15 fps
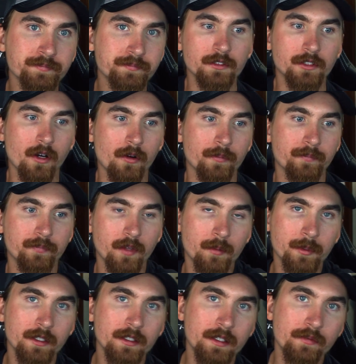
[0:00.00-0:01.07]
So I'm
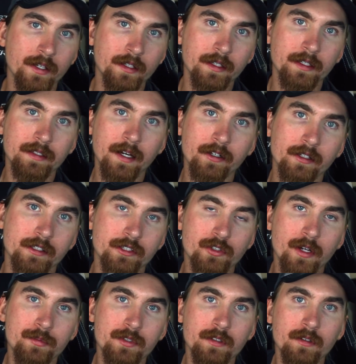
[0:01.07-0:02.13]
going to leave a link down in the
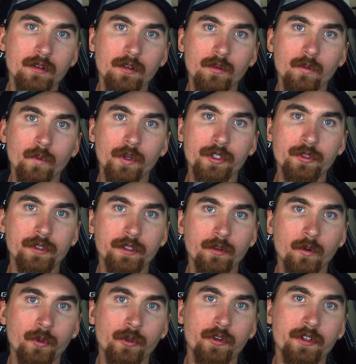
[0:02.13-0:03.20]
description where you can
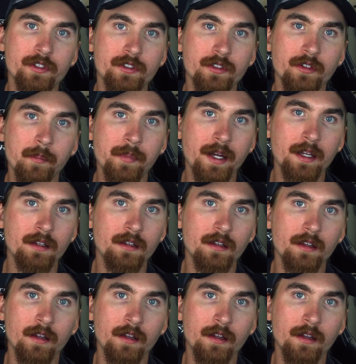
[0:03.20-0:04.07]
order this numpad.